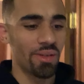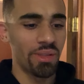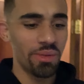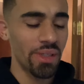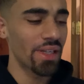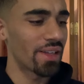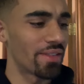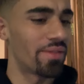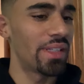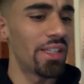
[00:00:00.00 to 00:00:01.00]
I wonder what kind
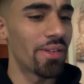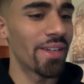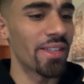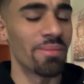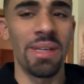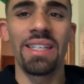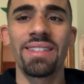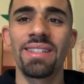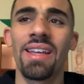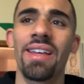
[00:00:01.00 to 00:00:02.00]
of video I can make
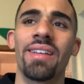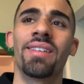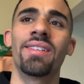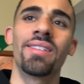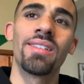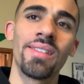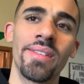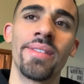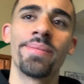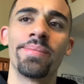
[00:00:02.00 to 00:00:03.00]
today.
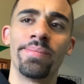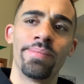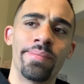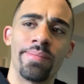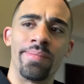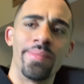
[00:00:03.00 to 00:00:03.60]
Hmm.